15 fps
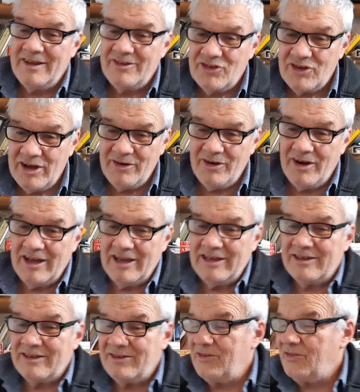So
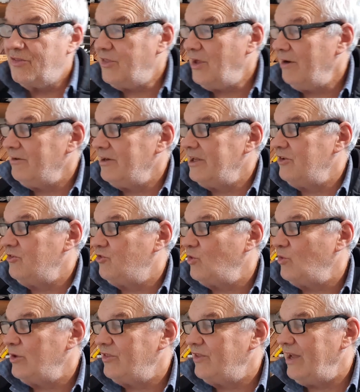I thoroughly
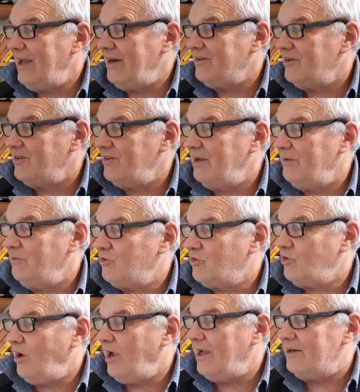enjoyed that, and that was
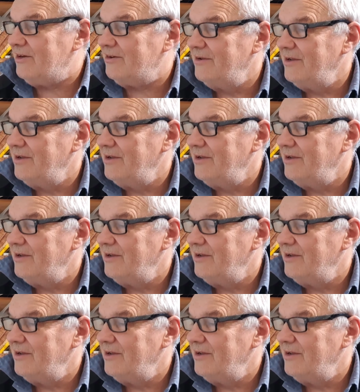great.